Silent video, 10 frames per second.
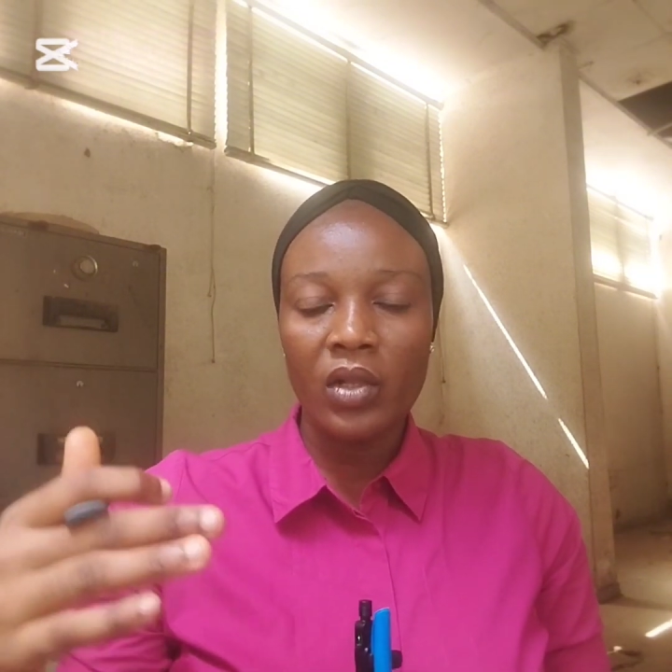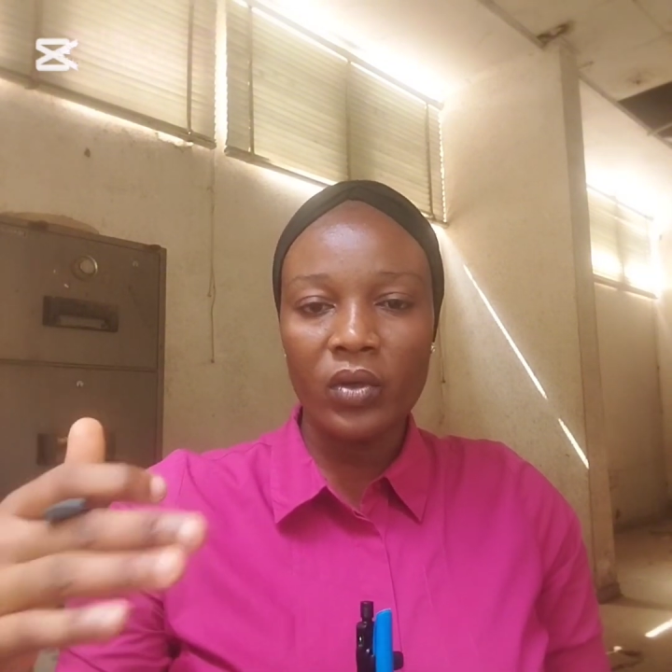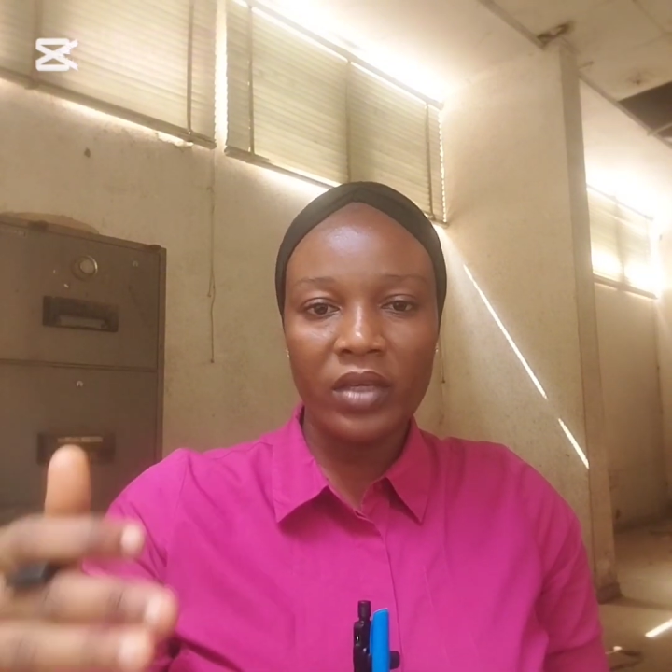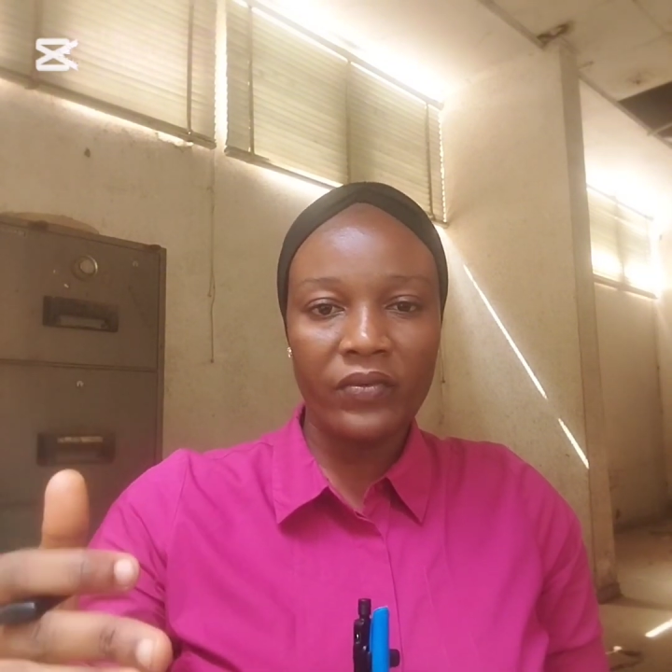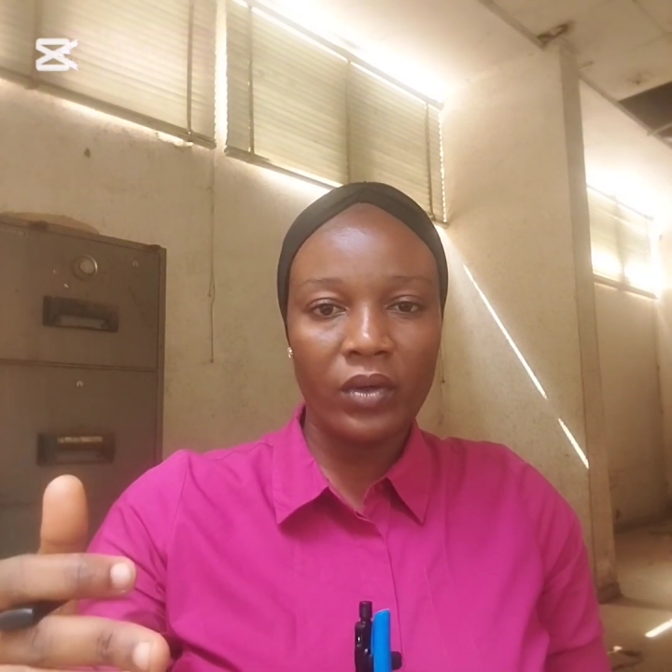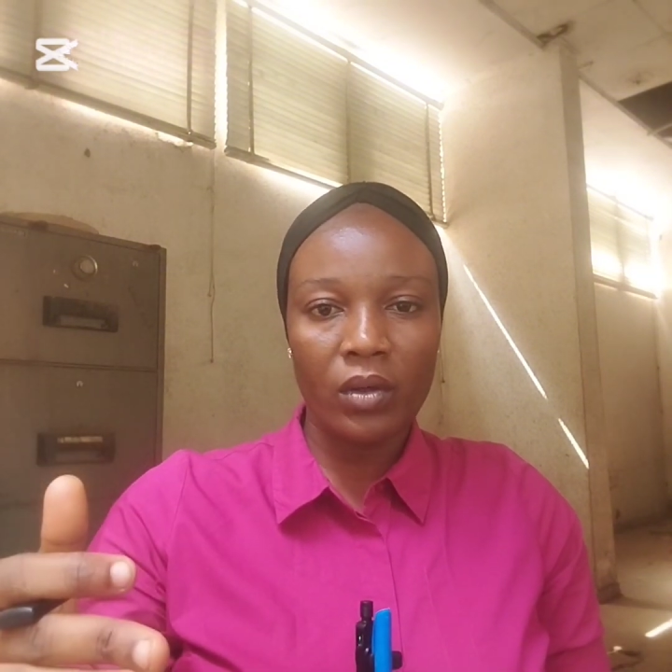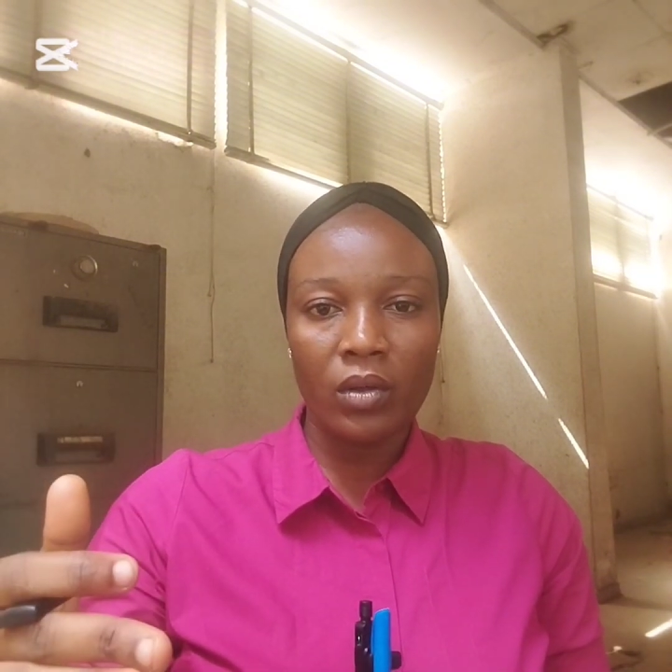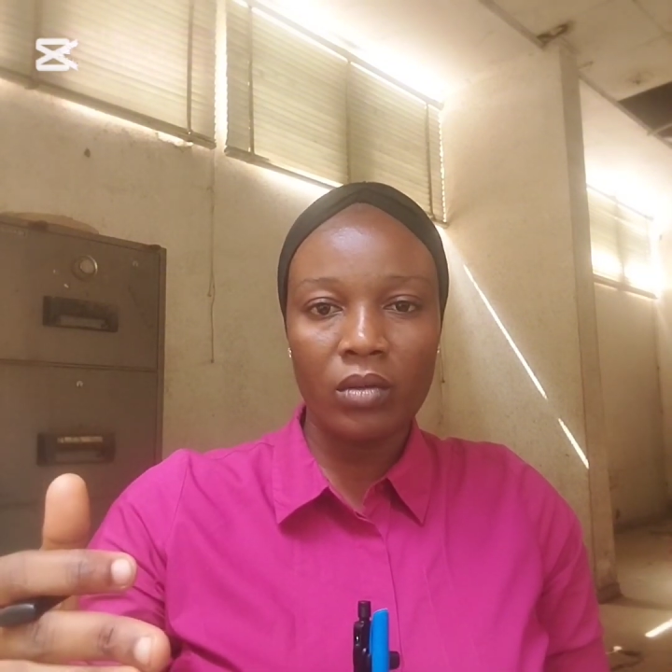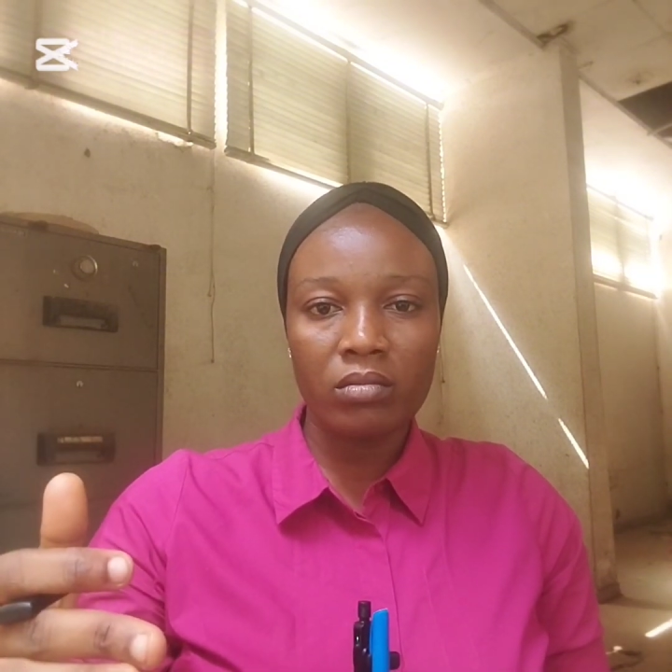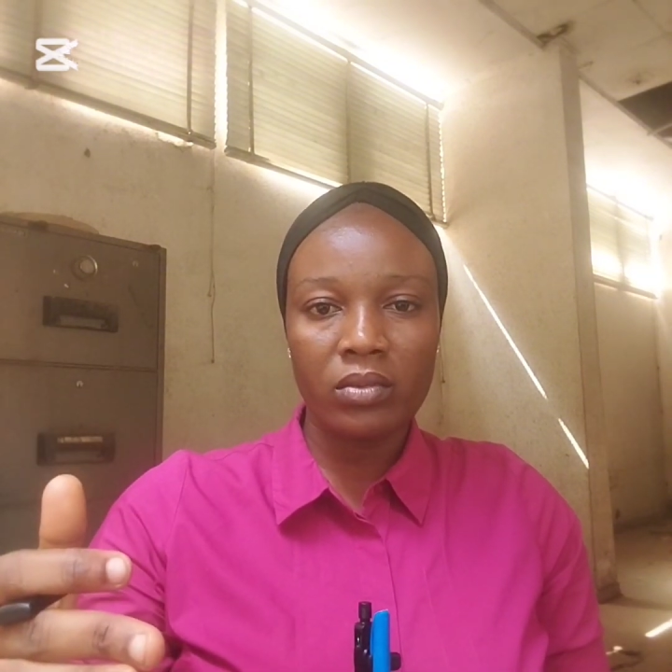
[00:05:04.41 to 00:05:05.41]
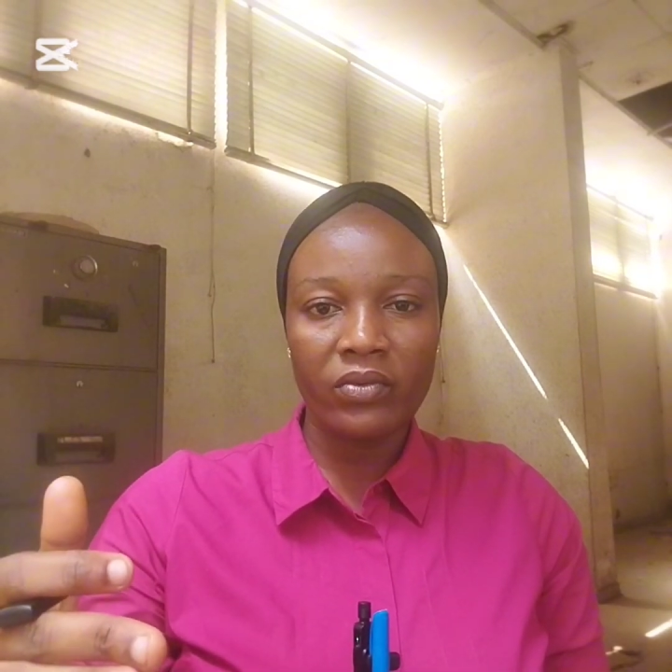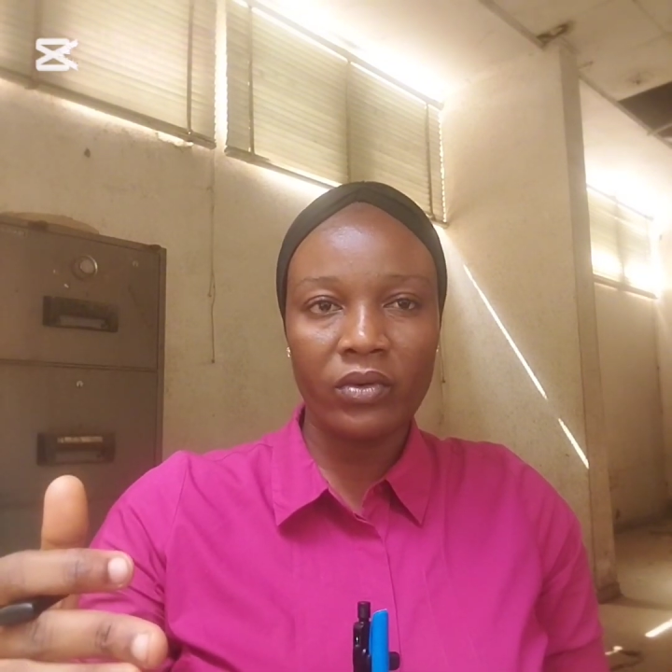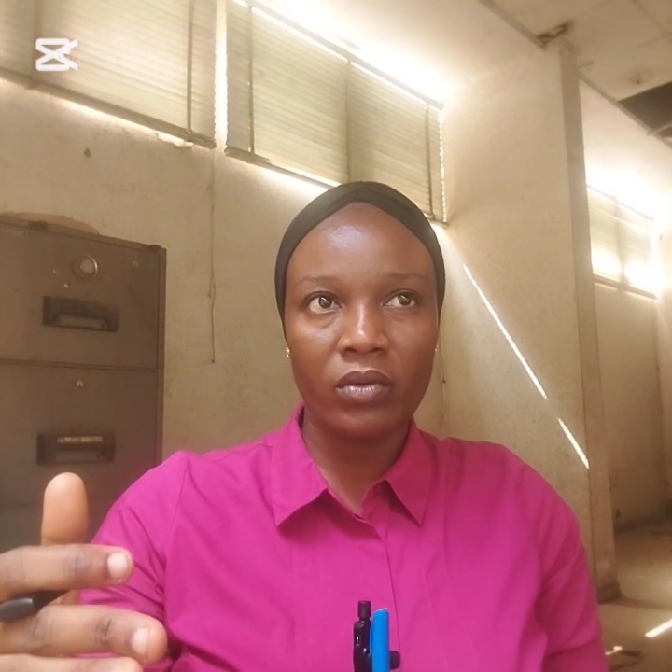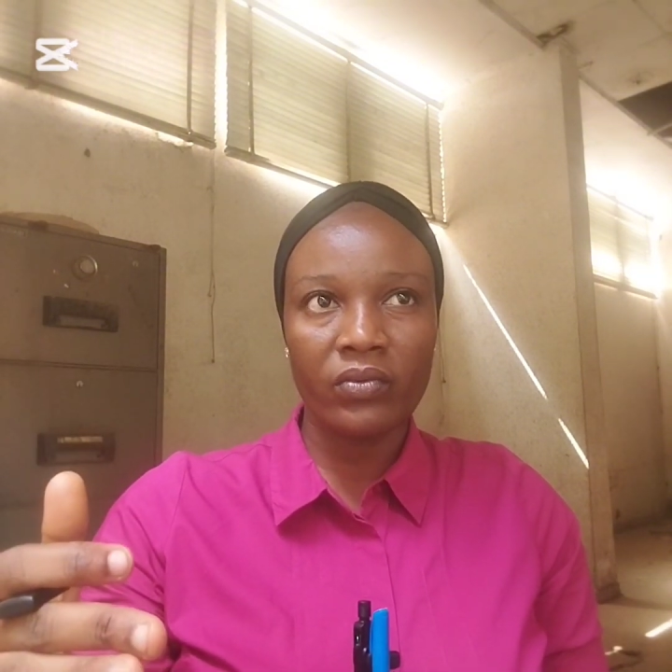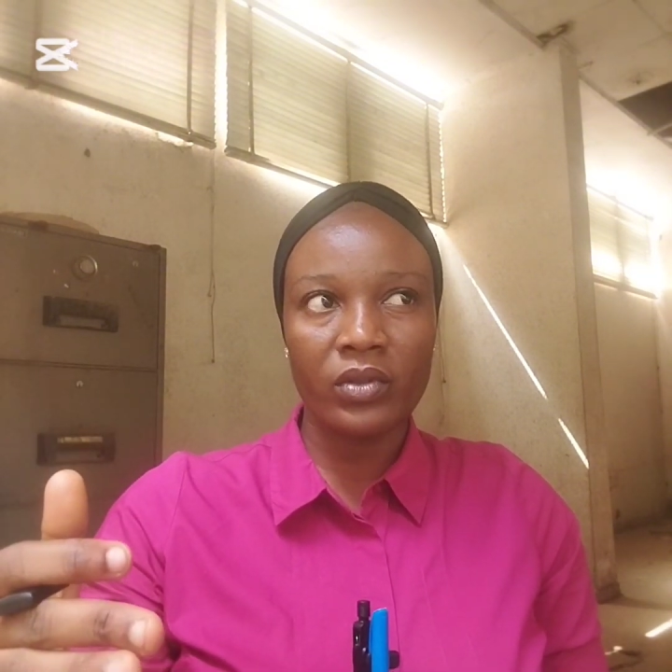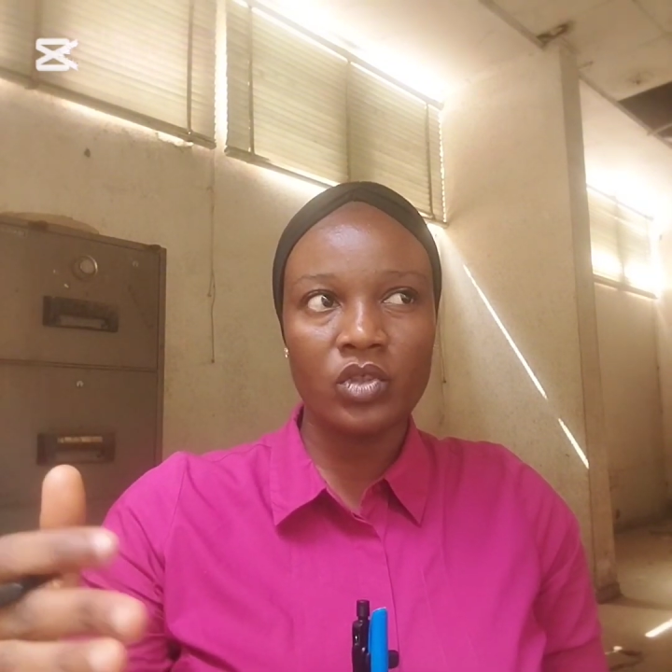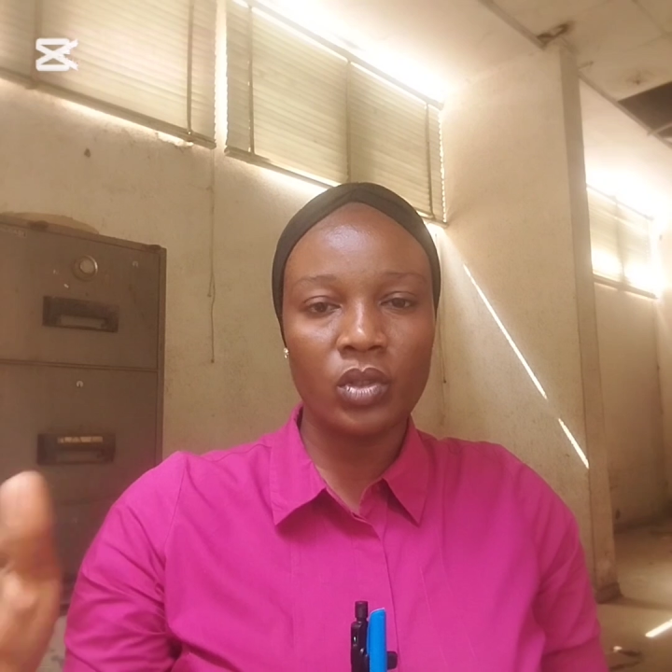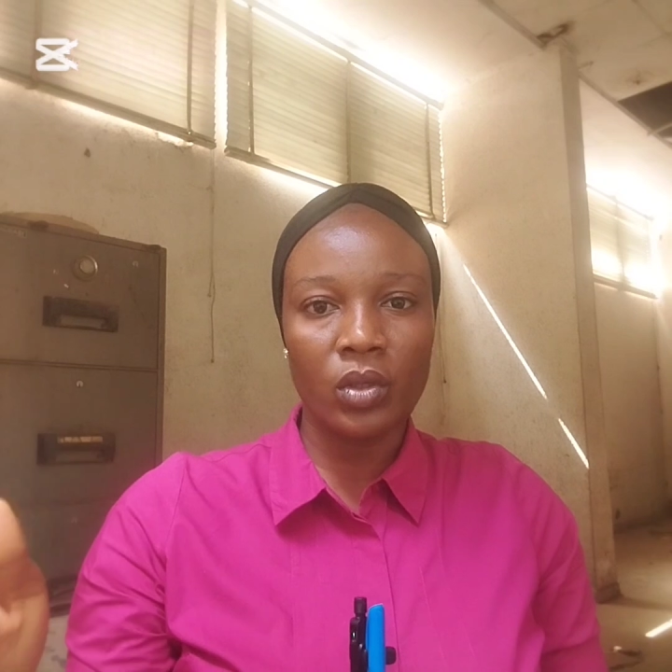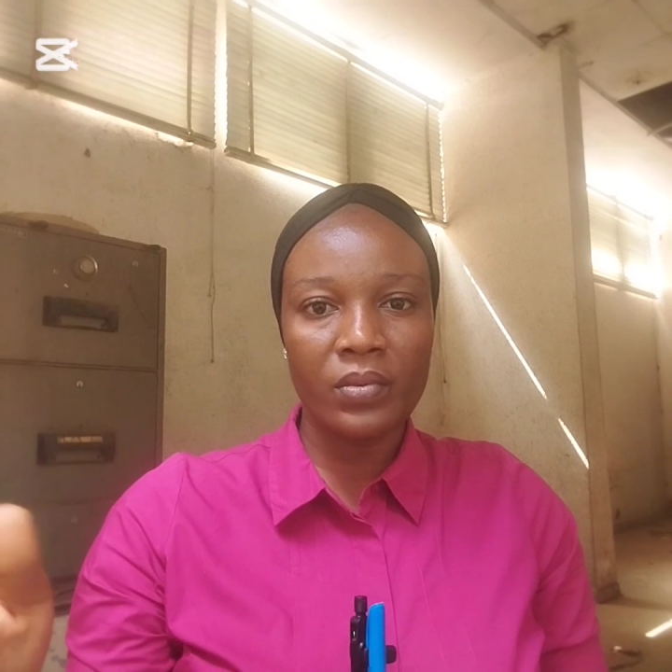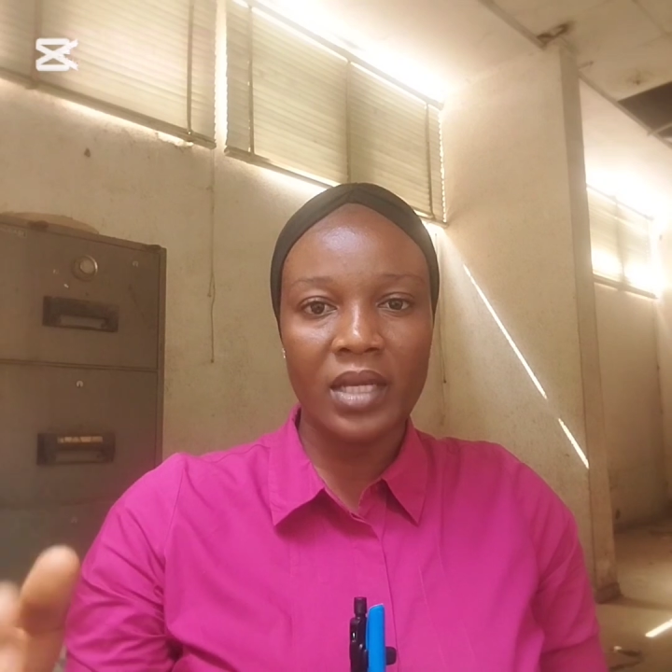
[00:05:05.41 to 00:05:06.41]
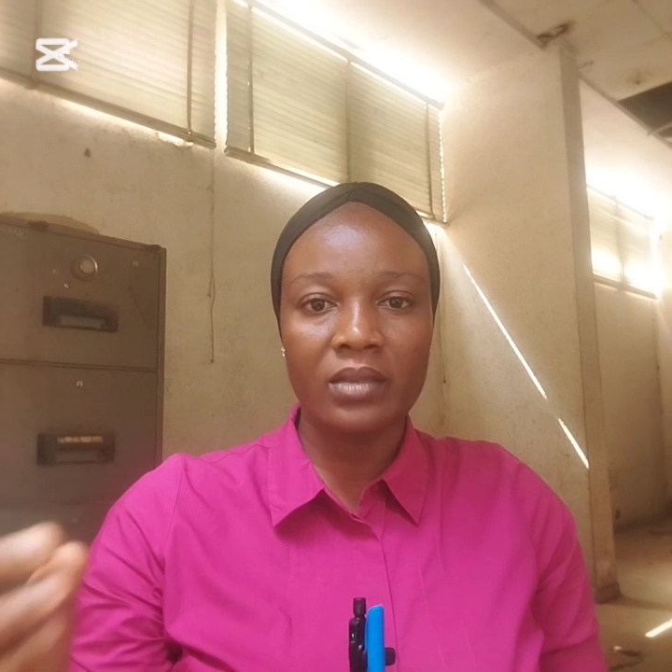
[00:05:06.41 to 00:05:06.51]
looking for jobs